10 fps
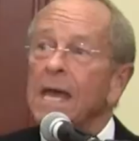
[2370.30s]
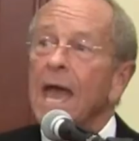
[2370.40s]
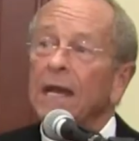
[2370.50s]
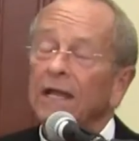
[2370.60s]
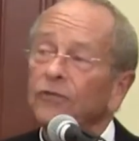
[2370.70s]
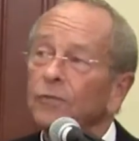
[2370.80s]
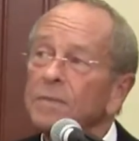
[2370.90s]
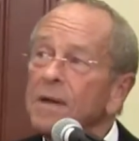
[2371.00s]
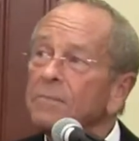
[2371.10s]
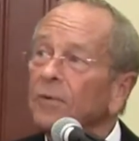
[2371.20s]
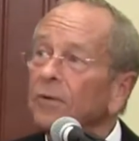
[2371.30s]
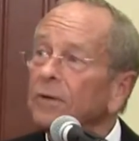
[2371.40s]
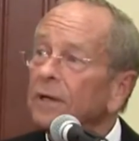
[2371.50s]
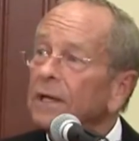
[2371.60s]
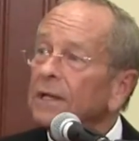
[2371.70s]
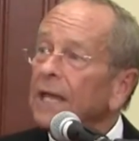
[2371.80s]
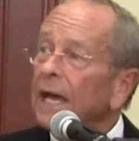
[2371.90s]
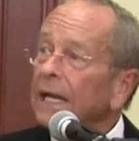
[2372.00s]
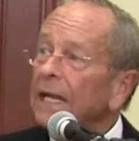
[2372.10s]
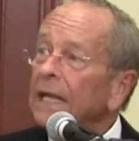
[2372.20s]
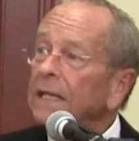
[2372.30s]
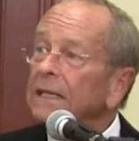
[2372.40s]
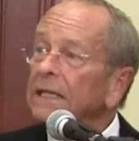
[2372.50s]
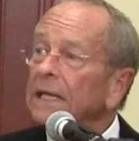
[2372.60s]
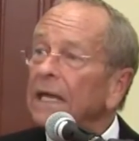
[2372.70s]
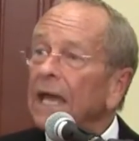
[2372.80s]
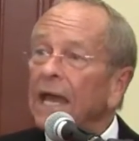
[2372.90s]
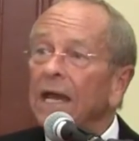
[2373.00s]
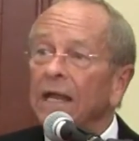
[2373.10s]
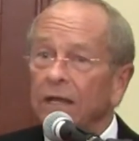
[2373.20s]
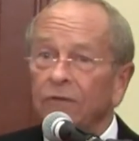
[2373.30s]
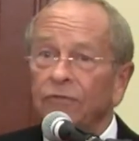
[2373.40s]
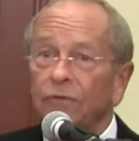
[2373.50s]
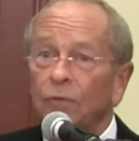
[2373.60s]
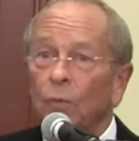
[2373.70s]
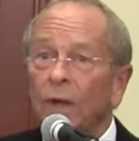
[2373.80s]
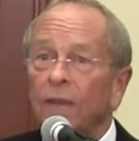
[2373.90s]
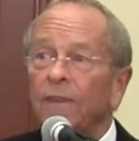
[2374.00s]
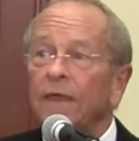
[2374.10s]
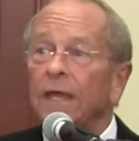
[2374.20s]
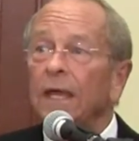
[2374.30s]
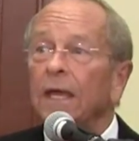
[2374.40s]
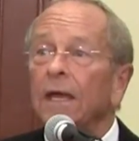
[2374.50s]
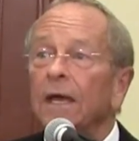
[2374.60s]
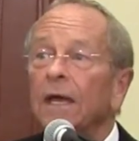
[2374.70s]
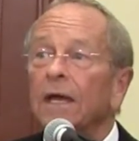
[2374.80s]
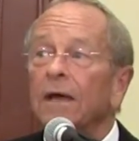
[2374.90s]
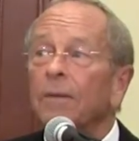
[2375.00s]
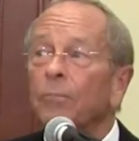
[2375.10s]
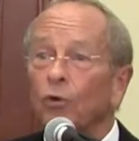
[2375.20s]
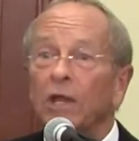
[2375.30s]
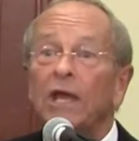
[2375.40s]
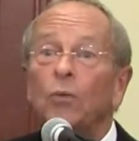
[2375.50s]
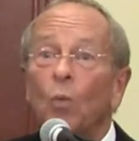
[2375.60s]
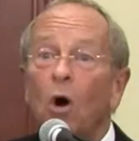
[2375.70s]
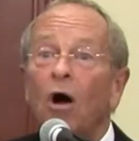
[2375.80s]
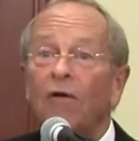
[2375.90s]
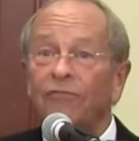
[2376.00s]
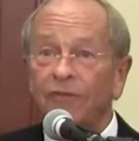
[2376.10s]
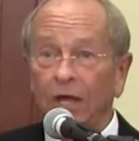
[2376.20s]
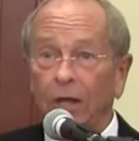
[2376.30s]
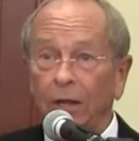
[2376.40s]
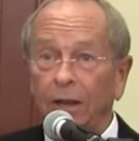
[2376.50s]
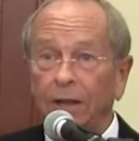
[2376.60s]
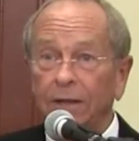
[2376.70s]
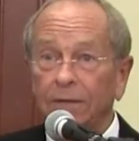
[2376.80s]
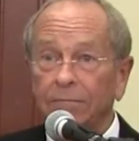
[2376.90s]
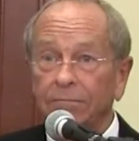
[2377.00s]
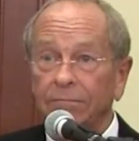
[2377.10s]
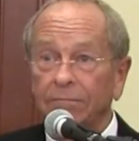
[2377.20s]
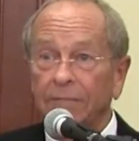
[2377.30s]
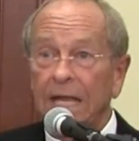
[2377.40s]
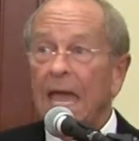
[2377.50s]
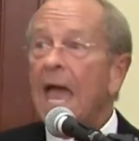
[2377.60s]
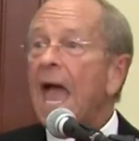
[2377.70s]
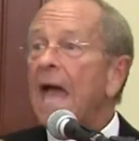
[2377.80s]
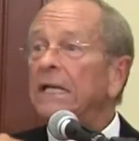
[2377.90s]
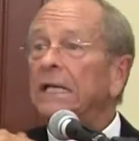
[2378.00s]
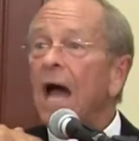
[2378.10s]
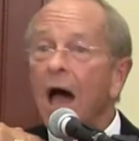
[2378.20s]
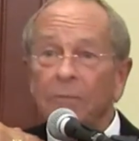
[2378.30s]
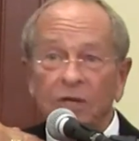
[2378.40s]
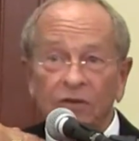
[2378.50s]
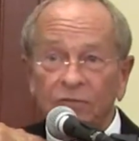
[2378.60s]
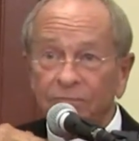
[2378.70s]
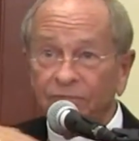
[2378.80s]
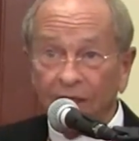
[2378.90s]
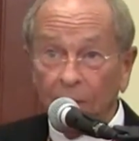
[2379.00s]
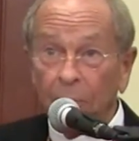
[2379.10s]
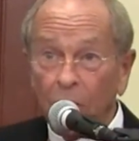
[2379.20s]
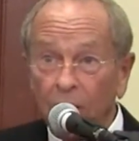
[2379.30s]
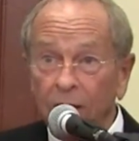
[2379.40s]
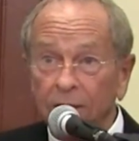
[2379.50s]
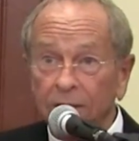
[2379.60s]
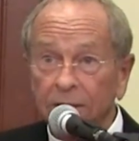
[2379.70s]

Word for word: And let's remember that in the eighties, when the Berlin Wall fell and communism fell apart,